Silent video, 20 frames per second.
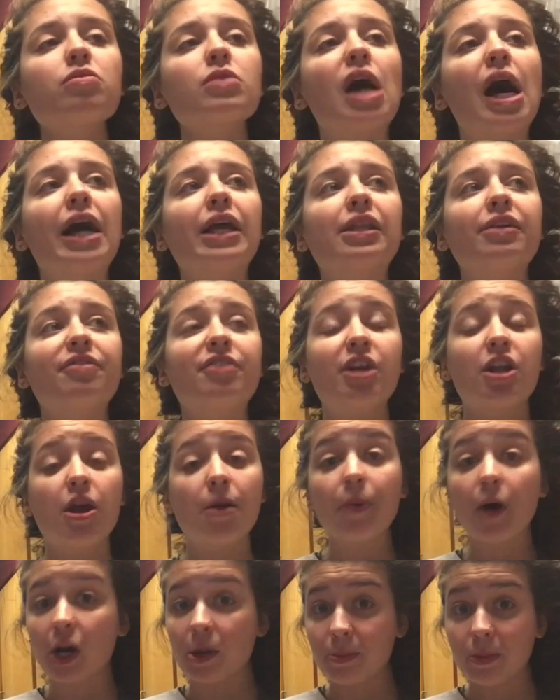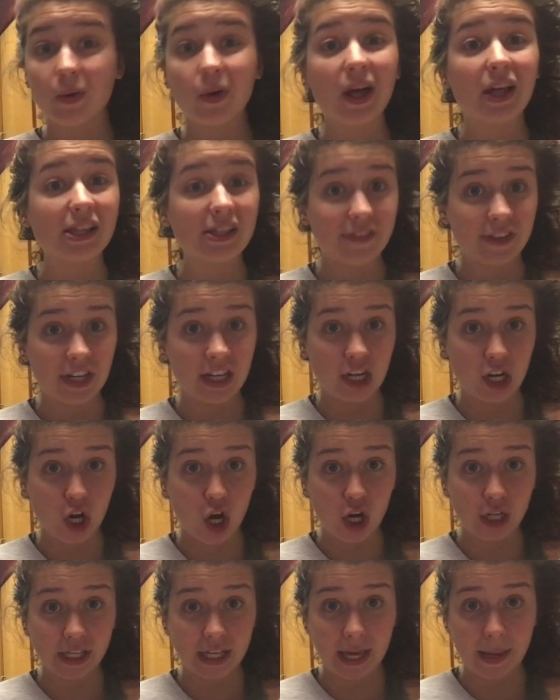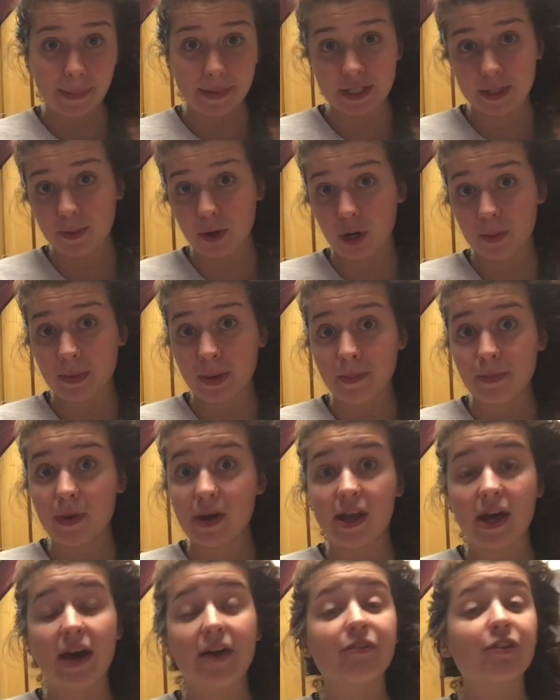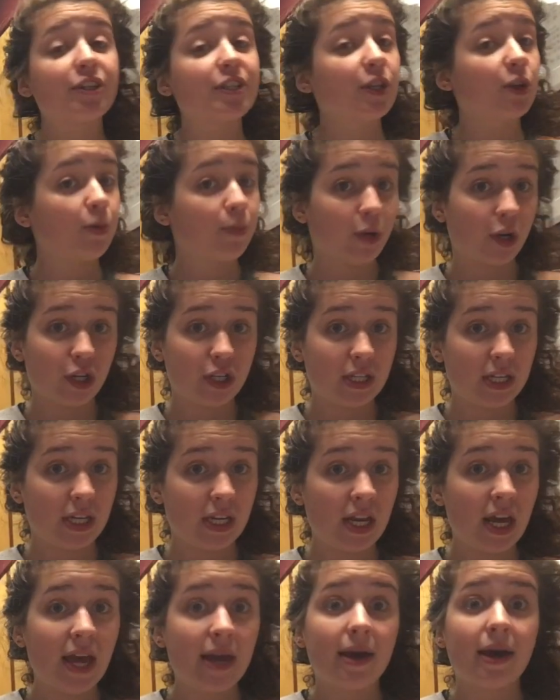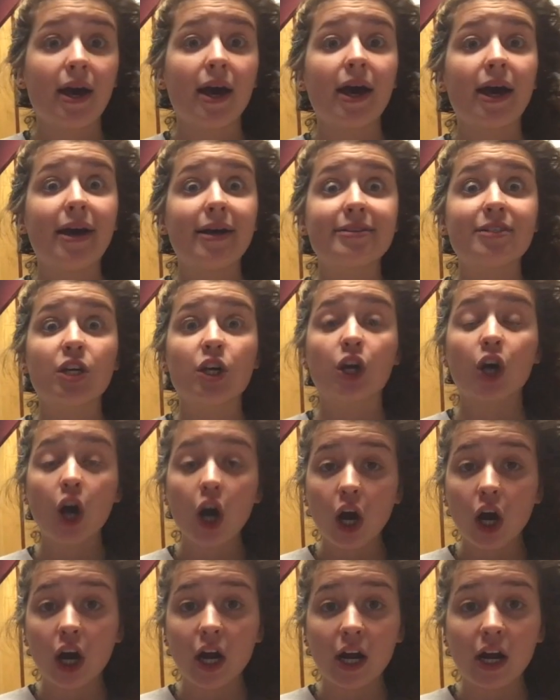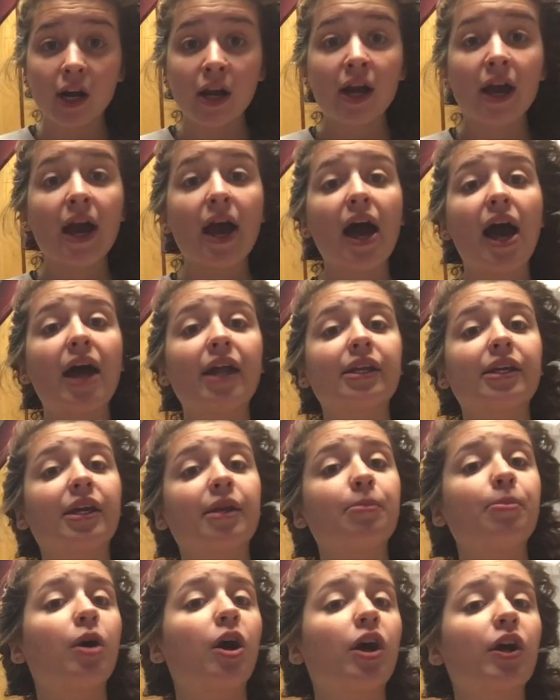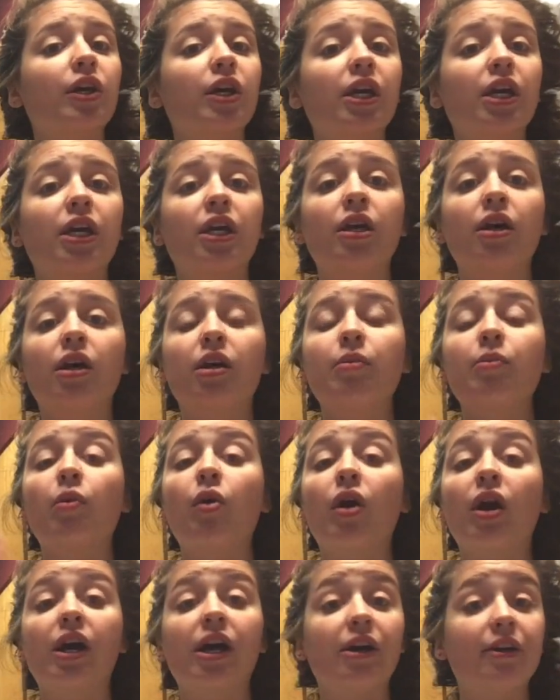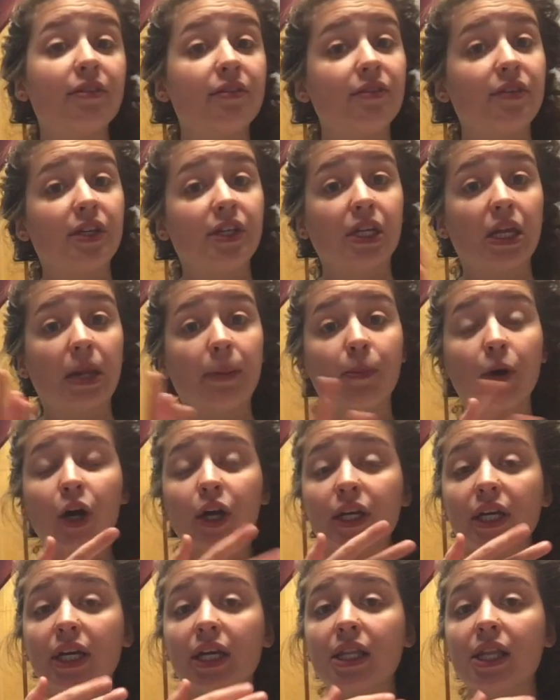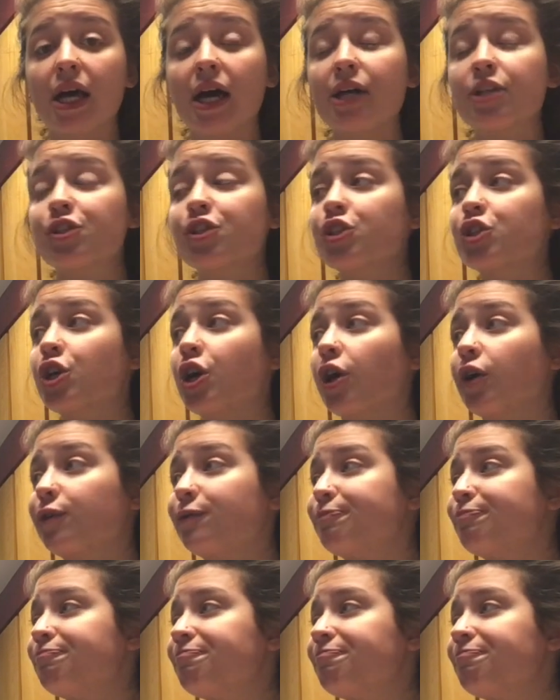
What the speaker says: I live in an apartment. Well, I live in an on-campus apartment, but every single person has a car and can park in more convenient parking lots. So,